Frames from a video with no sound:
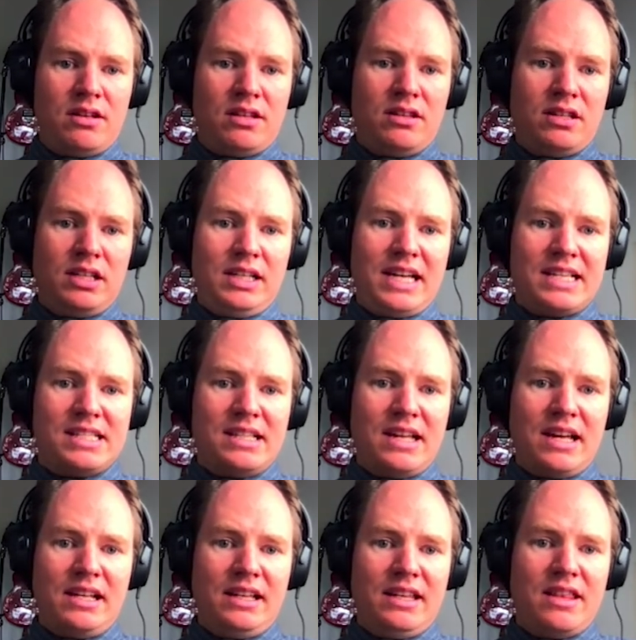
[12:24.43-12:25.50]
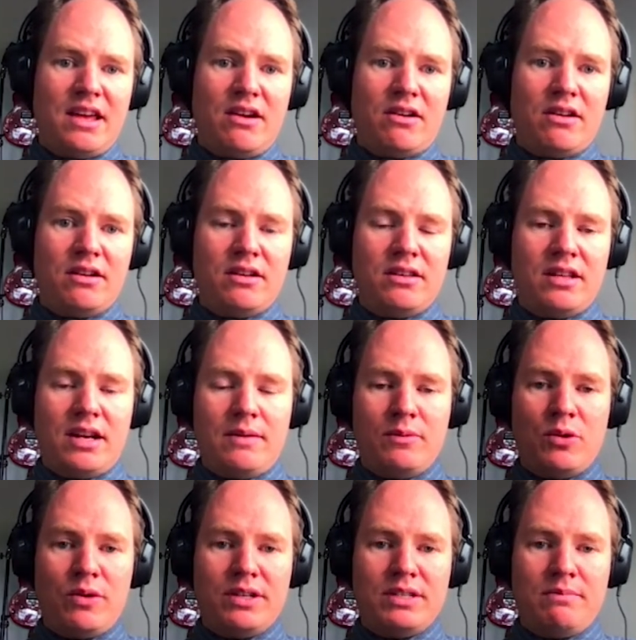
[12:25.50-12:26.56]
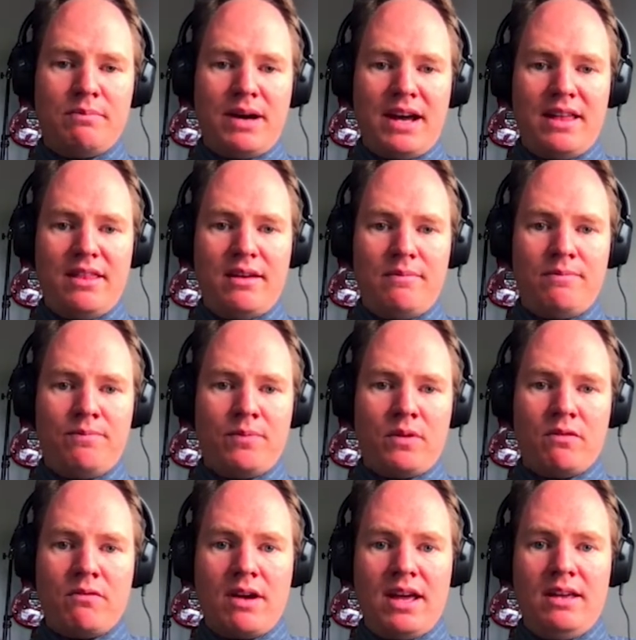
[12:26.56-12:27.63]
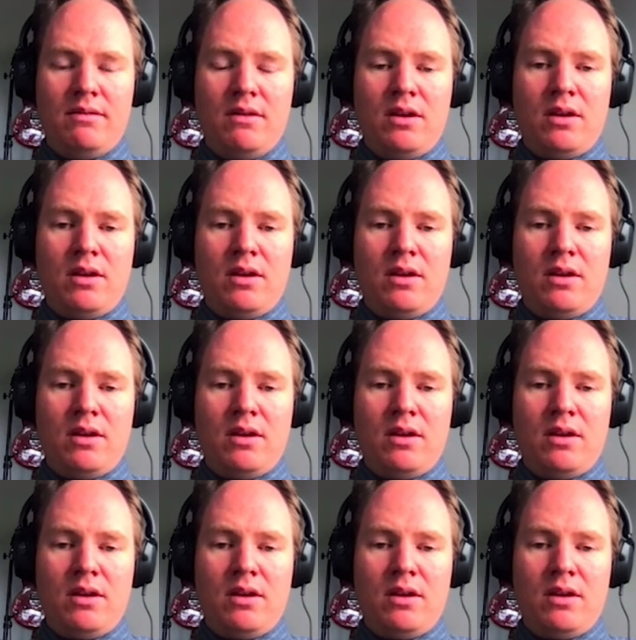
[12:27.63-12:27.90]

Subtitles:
the less likely they are that I'm going to buy them, right?